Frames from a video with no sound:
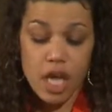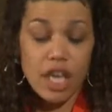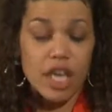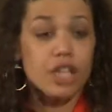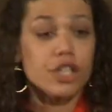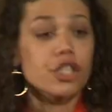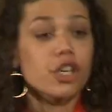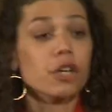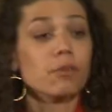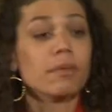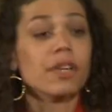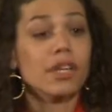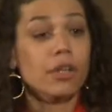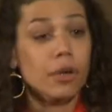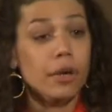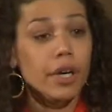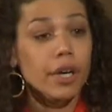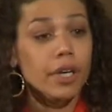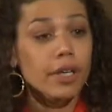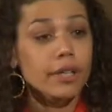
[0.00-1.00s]
He showed me
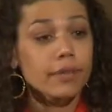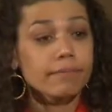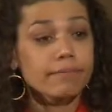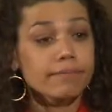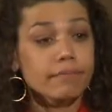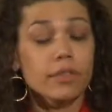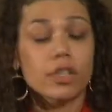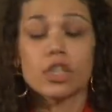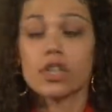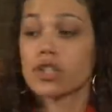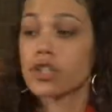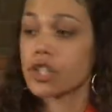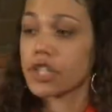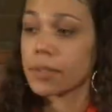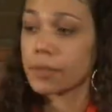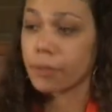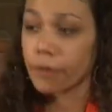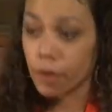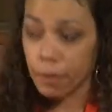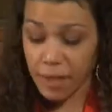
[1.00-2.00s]
Newark, New
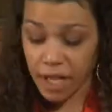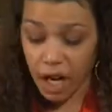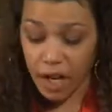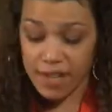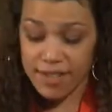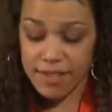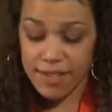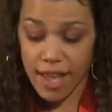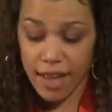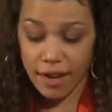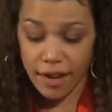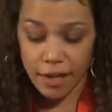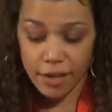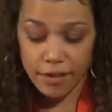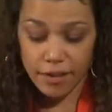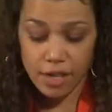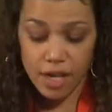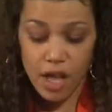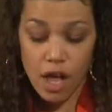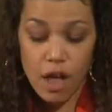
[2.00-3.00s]
Jersey Performing Arts Center,
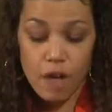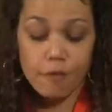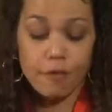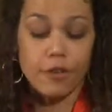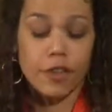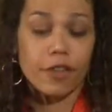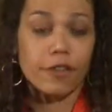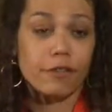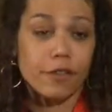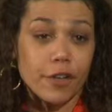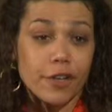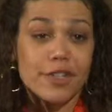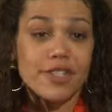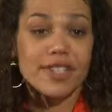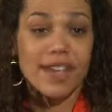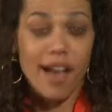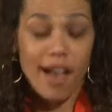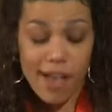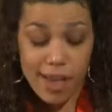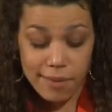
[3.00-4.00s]
for the
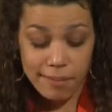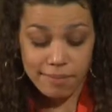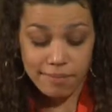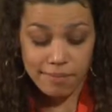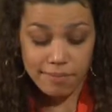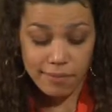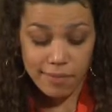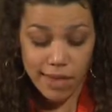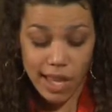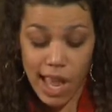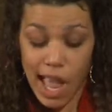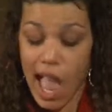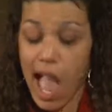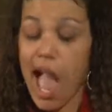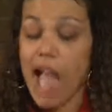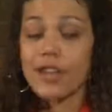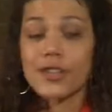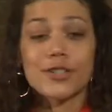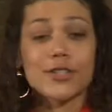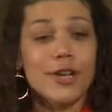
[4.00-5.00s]
first time,
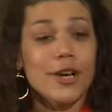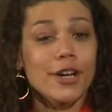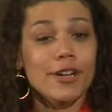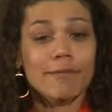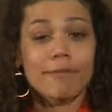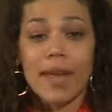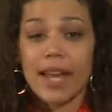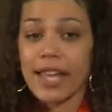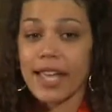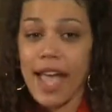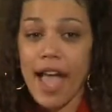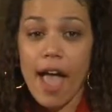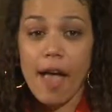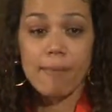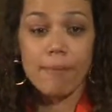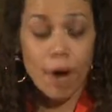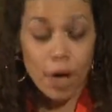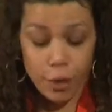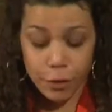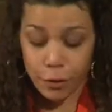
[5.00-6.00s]
and shared many
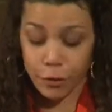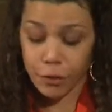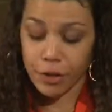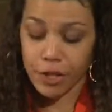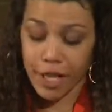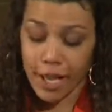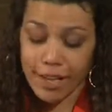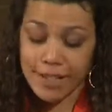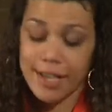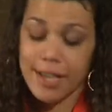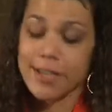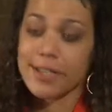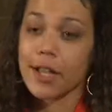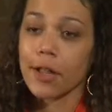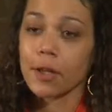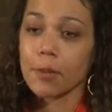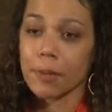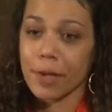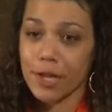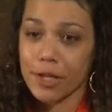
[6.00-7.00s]
Martin Luther King Day
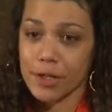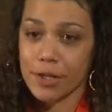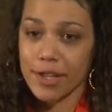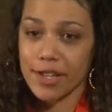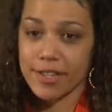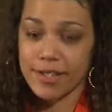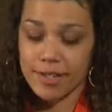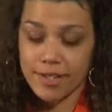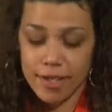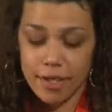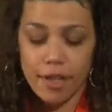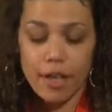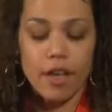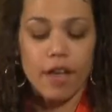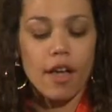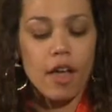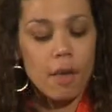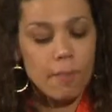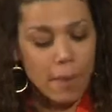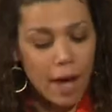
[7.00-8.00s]
celebrations
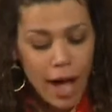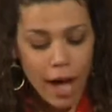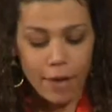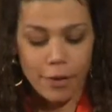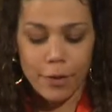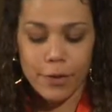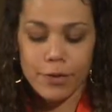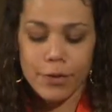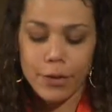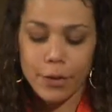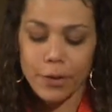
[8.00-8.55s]
behind those